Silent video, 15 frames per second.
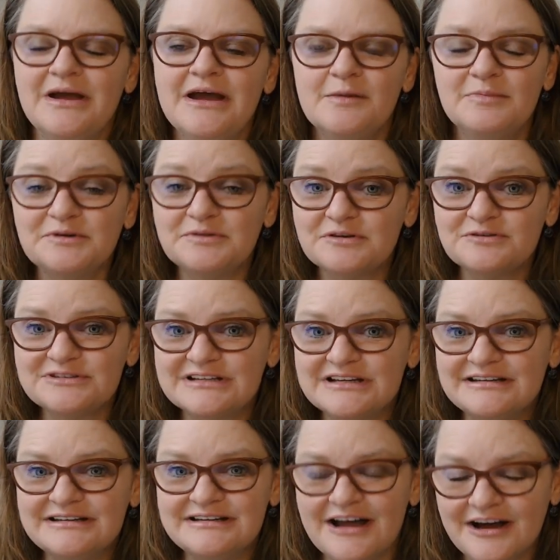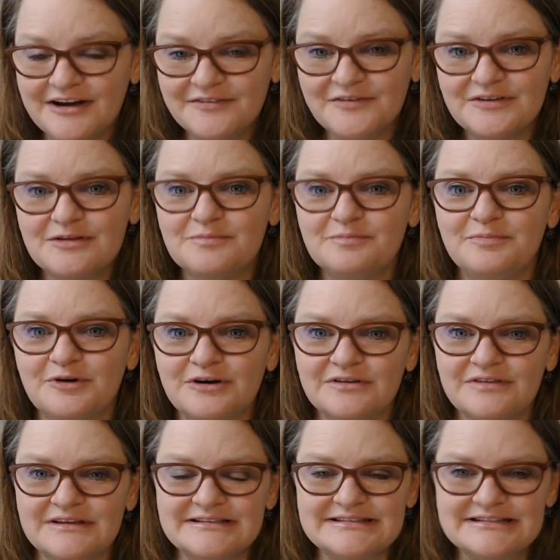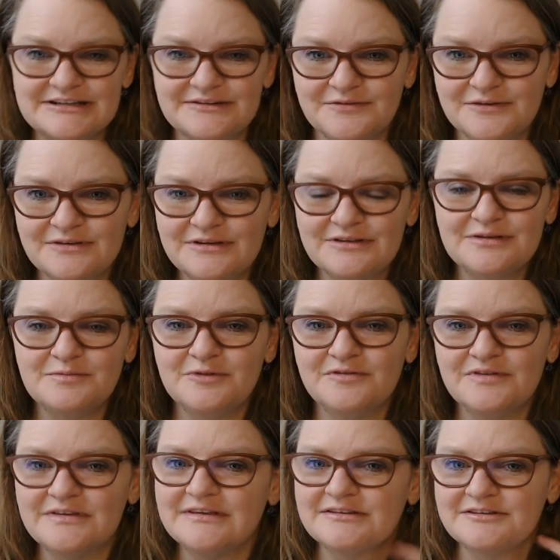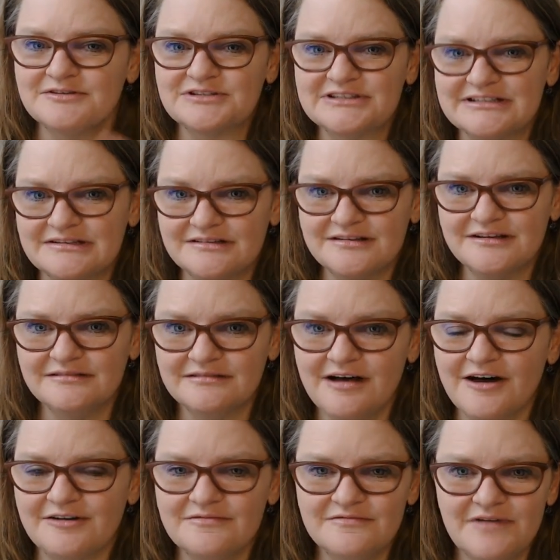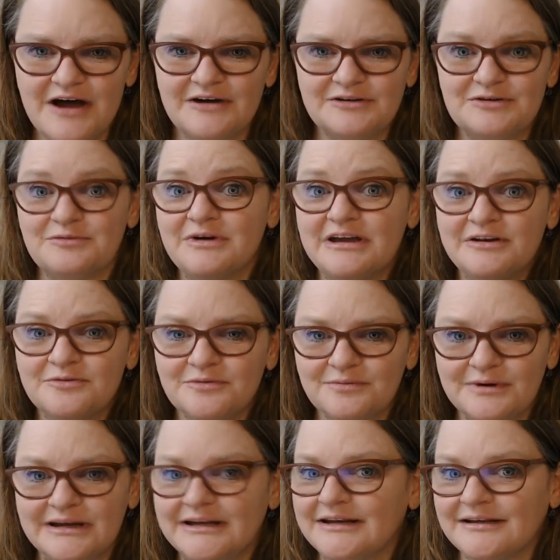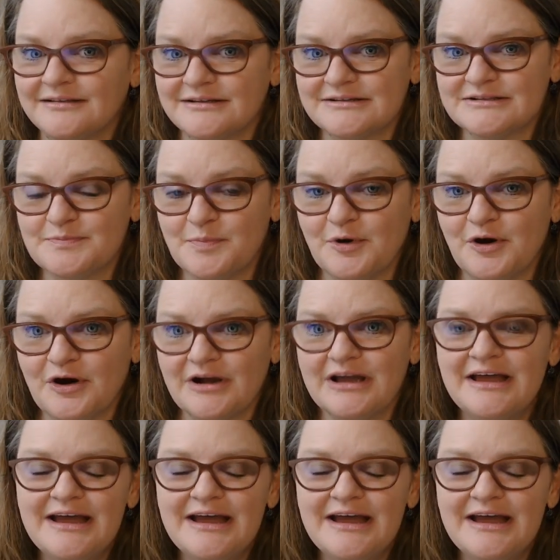But there is enough in the book that's different than the movie that there's still a lot of value in reading this book.